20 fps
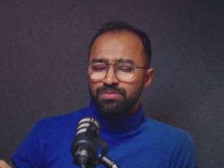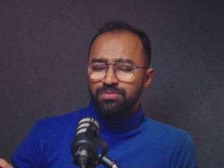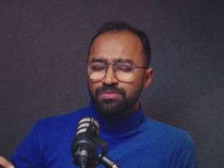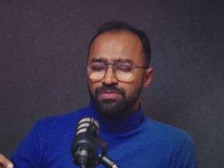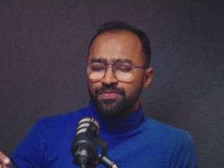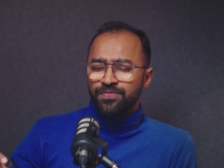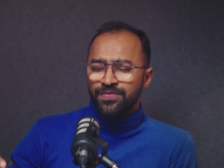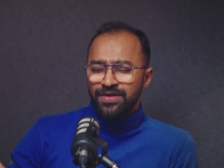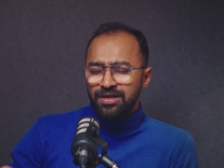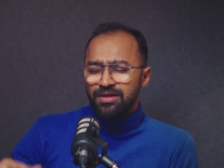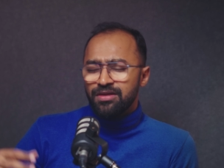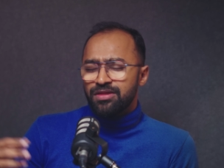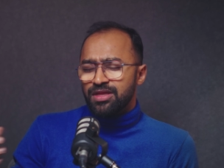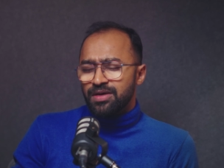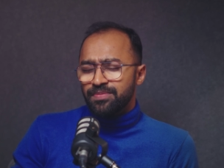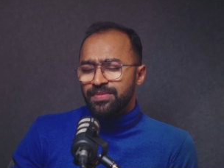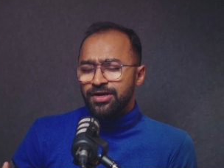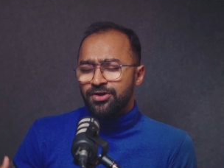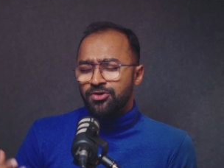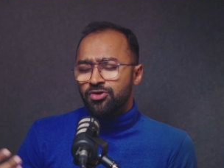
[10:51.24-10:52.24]
will
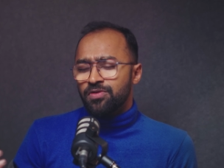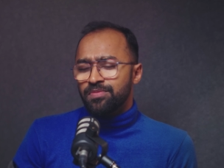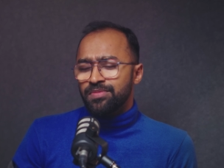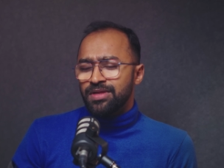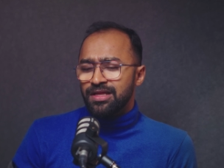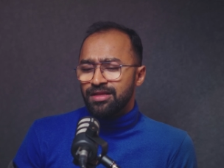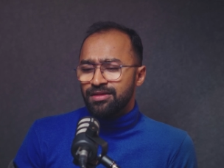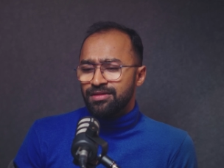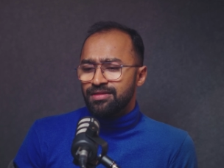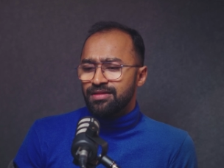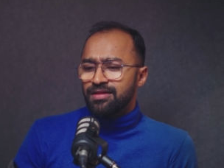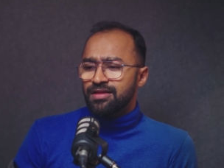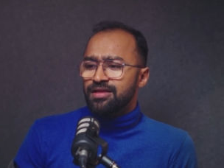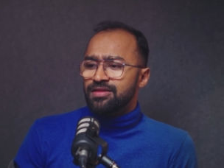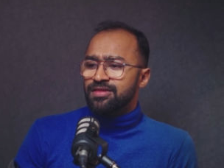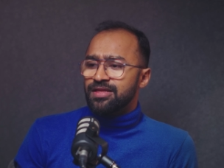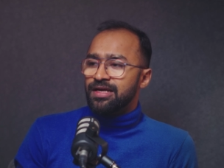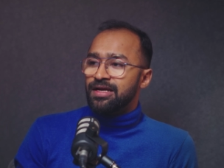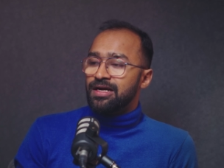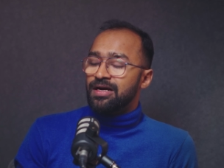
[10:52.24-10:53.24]
some economies
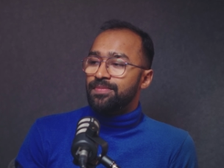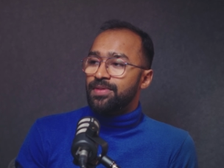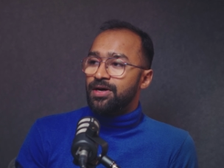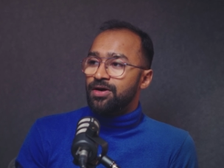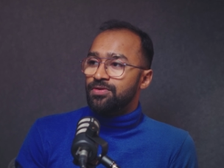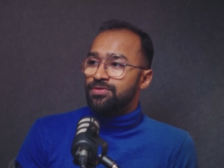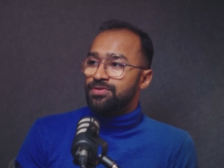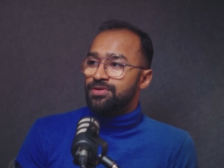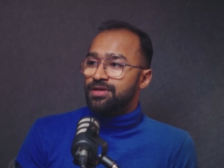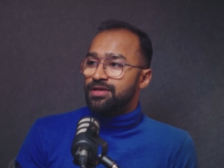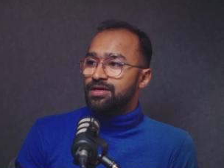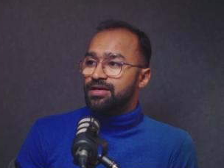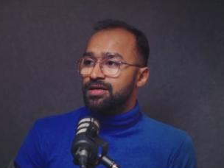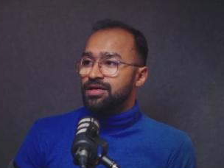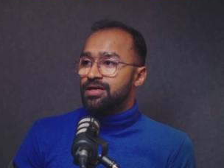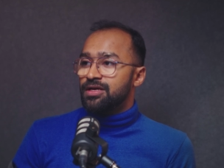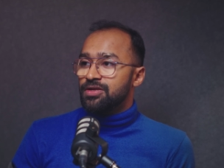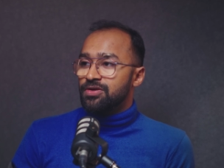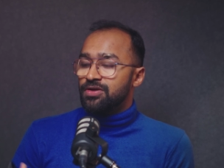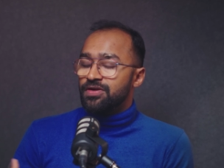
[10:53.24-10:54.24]
think about
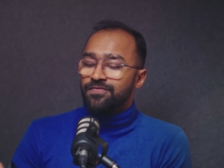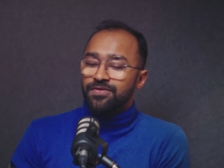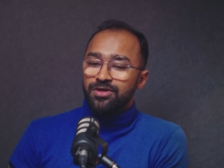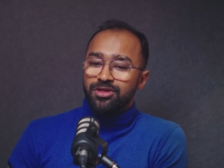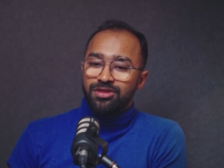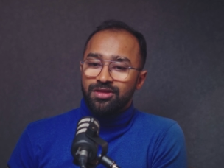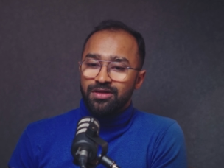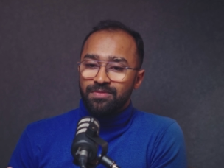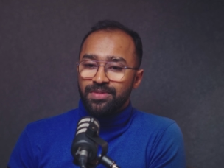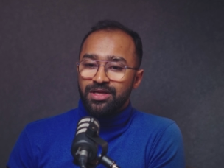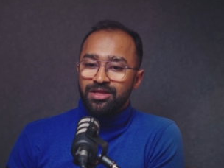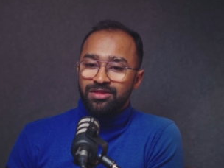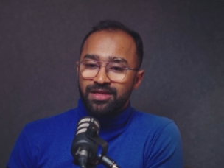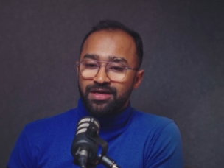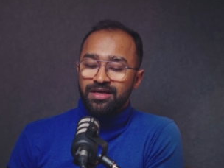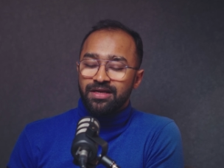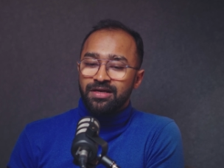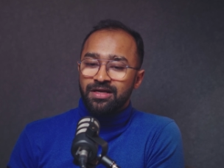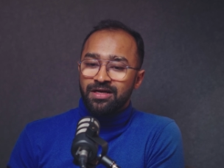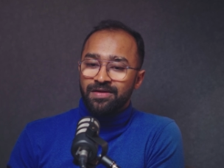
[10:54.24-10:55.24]
universal
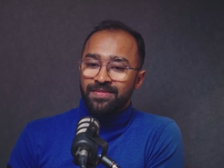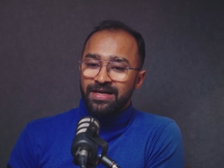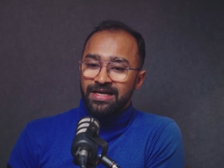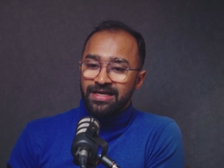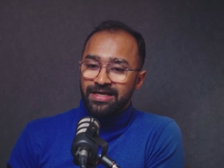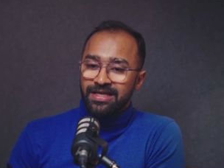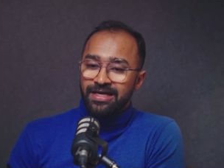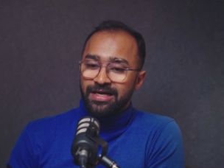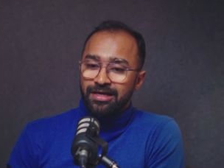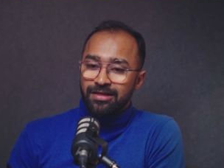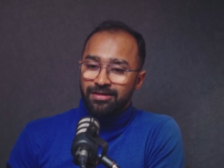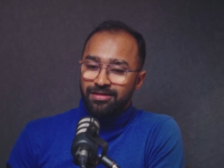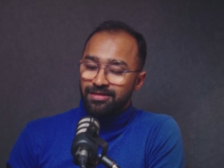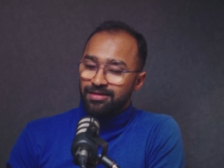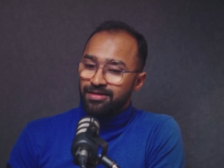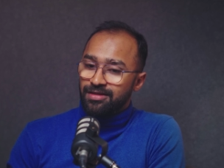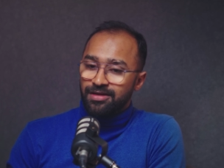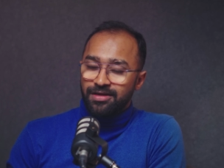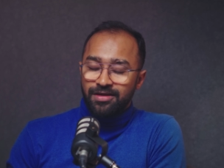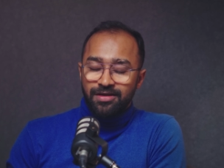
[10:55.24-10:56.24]
basic income
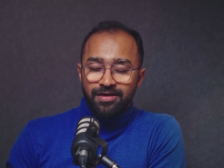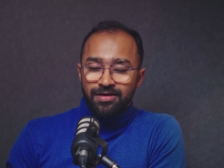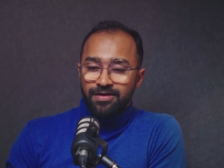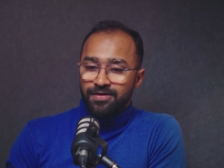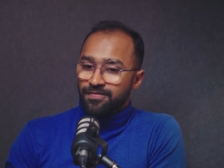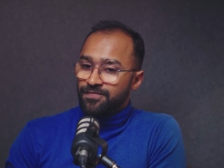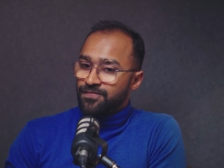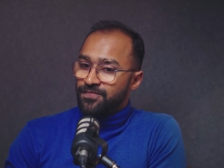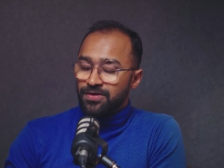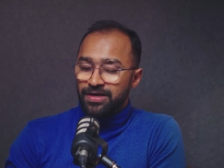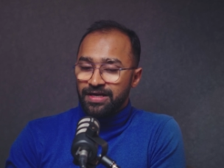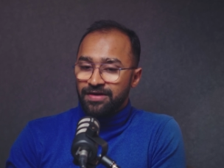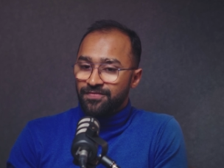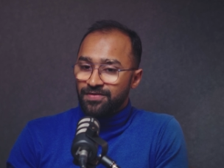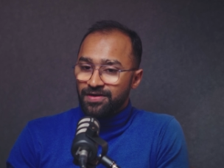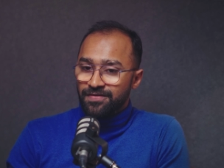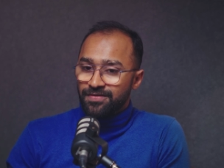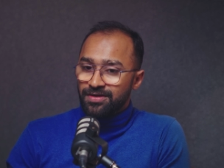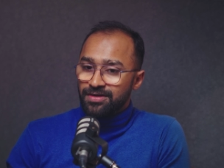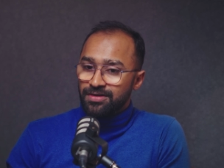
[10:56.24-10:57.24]
ideas for
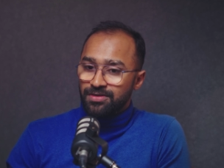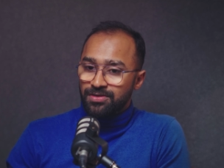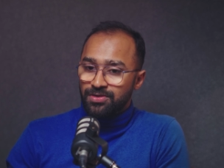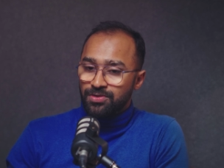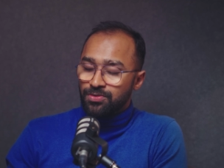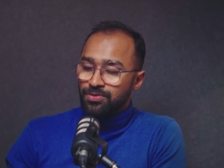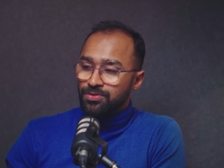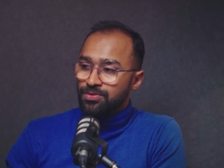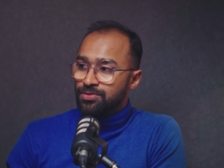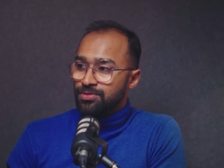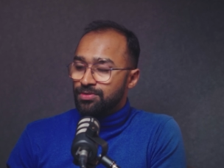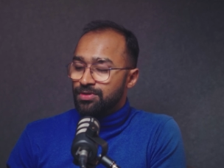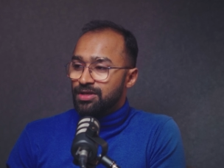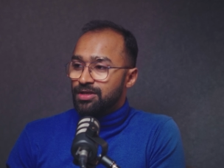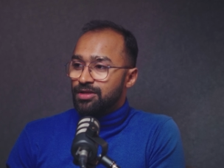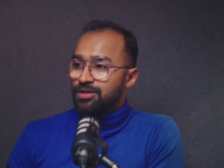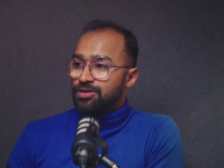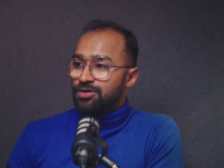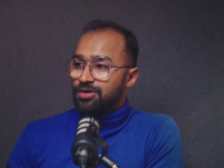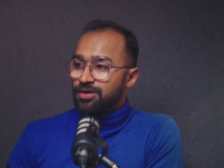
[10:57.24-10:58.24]
everyone to
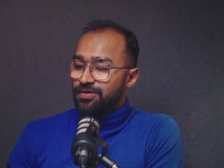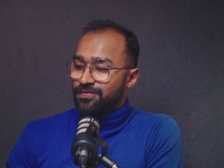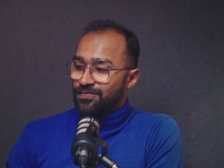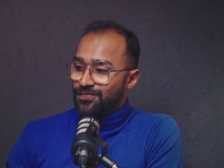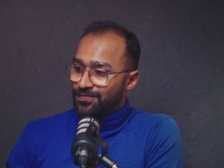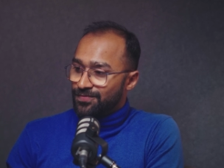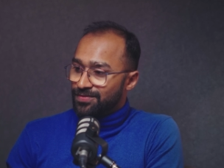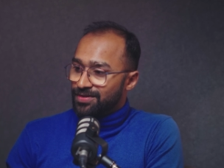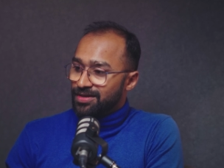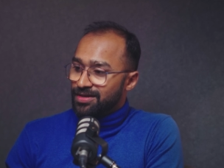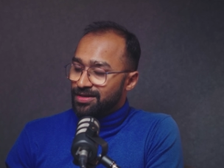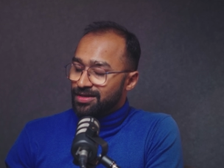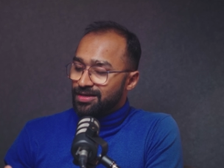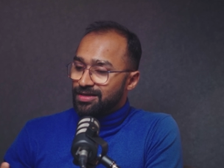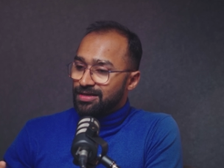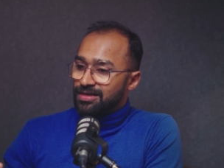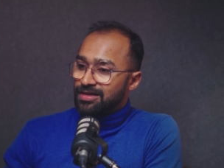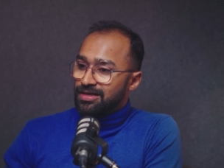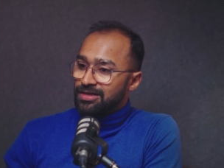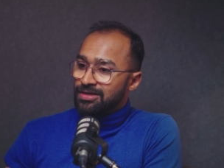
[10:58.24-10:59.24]
sort of
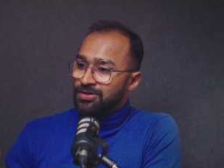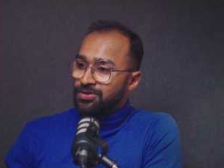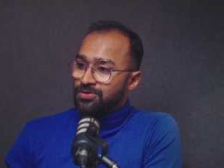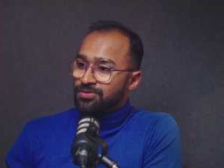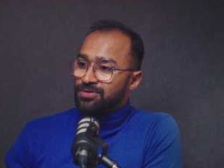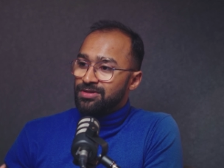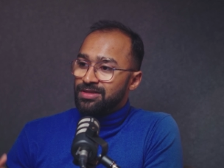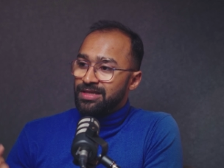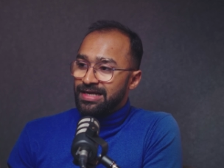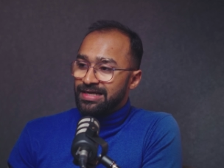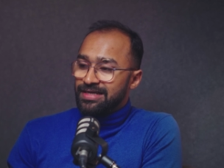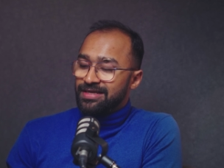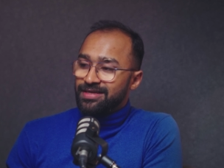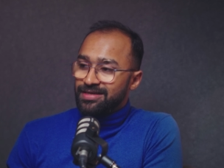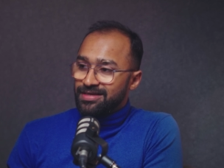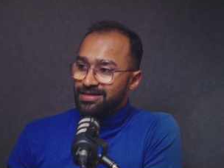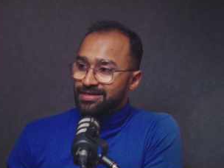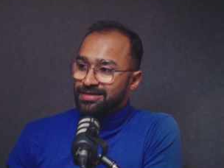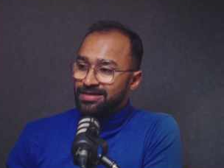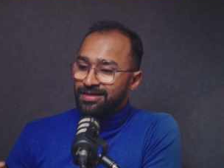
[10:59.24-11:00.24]
control that
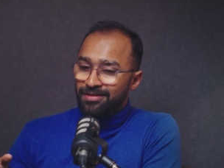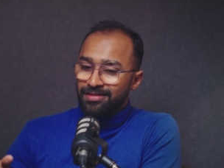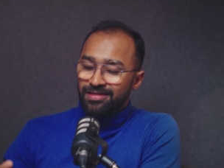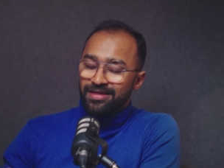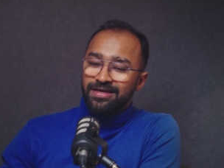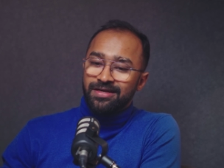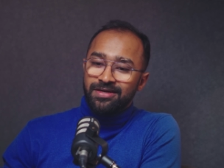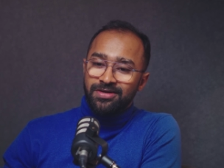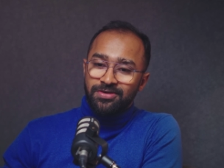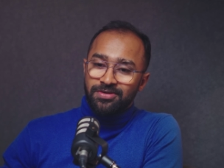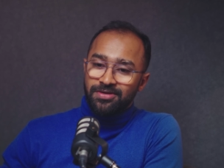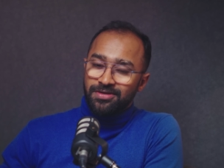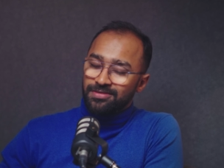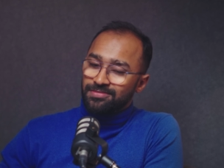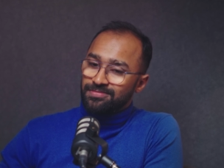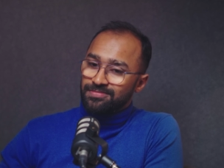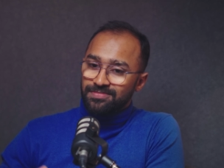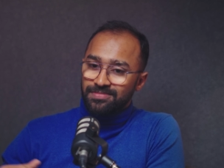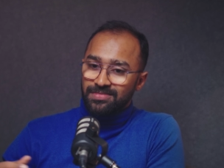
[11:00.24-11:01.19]
dissent or